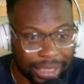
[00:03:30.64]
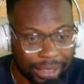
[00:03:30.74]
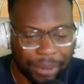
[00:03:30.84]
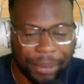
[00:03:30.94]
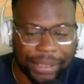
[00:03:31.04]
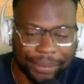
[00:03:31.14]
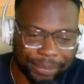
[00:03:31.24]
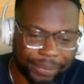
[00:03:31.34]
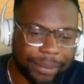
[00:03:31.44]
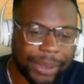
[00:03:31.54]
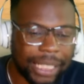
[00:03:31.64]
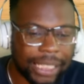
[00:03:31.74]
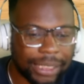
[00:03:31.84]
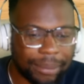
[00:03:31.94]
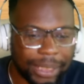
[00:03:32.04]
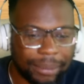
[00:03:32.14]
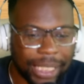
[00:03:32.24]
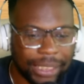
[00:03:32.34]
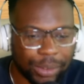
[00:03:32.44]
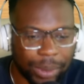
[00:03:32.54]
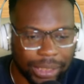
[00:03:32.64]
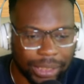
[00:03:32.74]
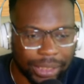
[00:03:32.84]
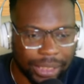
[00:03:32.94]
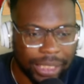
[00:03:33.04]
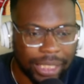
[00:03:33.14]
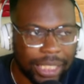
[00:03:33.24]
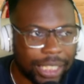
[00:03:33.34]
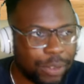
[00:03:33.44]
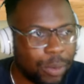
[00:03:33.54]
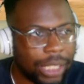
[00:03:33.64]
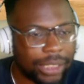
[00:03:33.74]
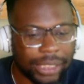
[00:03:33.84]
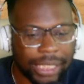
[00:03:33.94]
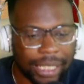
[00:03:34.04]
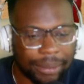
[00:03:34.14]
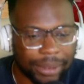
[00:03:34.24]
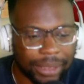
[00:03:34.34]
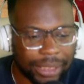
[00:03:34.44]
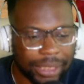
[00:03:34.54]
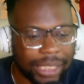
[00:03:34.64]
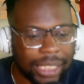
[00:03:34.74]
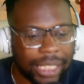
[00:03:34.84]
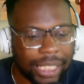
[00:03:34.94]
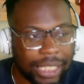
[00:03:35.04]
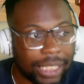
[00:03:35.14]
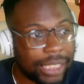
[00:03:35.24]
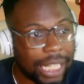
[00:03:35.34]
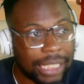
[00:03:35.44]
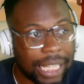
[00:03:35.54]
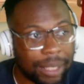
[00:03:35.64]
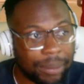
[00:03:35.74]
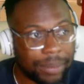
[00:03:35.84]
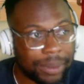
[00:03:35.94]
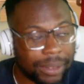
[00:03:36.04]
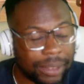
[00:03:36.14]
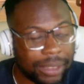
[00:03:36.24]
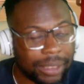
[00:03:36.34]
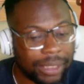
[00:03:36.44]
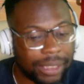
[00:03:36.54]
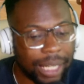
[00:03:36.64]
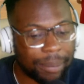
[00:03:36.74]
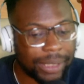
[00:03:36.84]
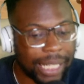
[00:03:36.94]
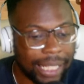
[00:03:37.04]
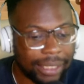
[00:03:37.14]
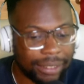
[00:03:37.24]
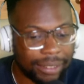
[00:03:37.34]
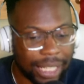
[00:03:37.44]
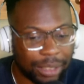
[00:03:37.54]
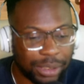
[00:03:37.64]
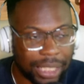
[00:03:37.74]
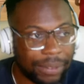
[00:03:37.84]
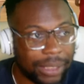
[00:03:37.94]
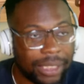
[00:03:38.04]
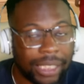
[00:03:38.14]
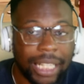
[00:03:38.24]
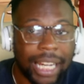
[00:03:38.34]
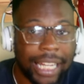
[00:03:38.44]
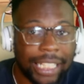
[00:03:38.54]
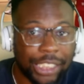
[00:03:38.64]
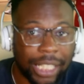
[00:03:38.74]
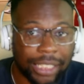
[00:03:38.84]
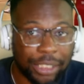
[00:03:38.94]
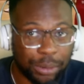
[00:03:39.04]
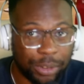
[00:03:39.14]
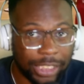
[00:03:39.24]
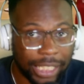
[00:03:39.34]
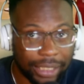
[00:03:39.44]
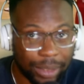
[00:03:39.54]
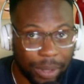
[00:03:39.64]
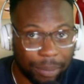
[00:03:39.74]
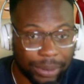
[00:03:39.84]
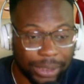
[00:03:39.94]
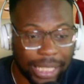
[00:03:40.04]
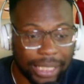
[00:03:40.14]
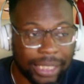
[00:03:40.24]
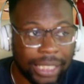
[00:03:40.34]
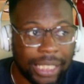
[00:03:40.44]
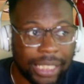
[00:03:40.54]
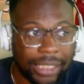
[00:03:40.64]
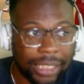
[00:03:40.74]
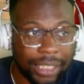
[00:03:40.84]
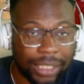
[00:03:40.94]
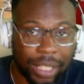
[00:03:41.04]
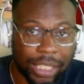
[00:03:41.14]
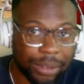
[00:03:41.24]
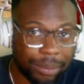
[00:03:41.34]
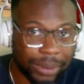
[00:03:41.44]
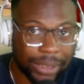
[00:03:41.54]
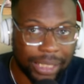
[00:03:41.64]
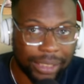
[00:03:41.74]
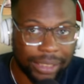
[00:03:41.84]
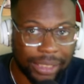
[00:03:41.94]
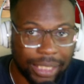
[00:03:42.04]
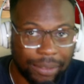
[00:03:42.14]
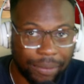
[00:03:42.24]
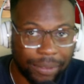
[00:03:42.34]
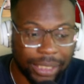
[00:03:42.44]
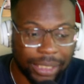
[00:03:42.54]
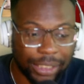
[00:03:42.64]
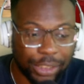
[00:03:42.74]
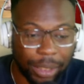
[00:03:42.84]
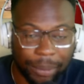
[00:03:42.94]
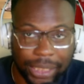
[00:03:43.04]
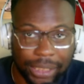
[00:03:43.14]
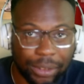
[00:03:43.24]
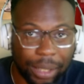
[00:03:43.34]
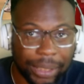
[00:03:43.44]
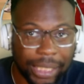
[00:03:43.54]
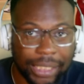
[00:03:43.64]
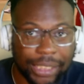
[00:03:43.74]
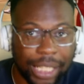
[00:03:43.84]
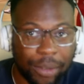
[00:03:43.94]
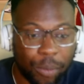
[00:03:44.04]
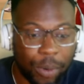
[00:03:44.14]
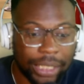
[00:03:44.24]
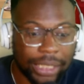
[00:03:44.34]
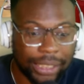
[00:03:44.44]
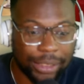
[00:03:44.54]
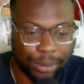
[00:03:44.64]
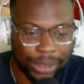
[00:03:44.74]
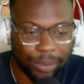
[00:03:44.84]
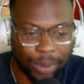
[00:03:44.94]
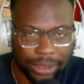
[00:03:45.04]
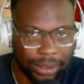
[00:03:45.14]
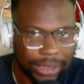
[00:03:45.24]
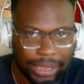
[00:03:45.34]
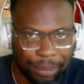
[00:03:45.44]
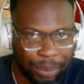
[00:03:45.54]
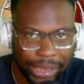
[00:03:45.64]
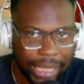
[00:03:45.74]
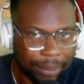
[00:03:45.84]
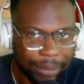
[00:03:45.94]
Wait, wait. Let me see. Actually, let me let me ask this question. If you watch this game, they they up they up 10 now seven, and they shot they shoot 61% to the 33% in in uh, Germany. So I'm curious, like, what is the reason why it's only a 10 point game?